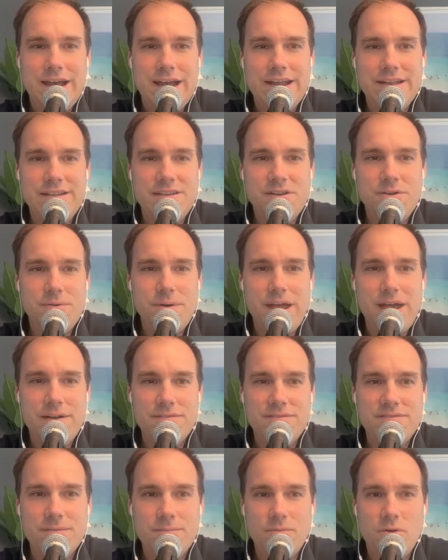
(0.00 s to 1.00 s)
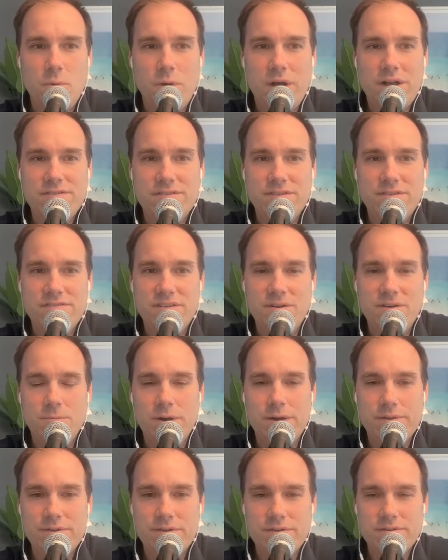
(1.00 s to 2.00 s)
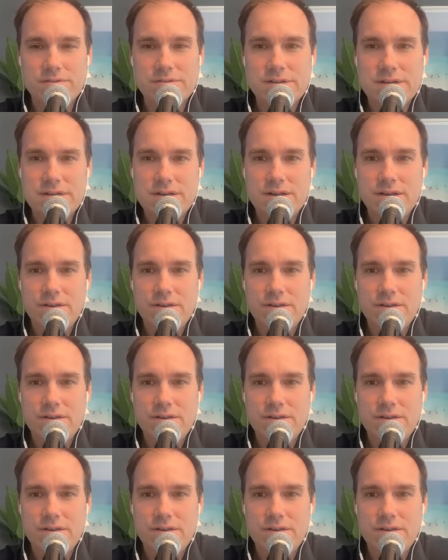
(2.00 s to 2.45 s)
I do have some questions on whether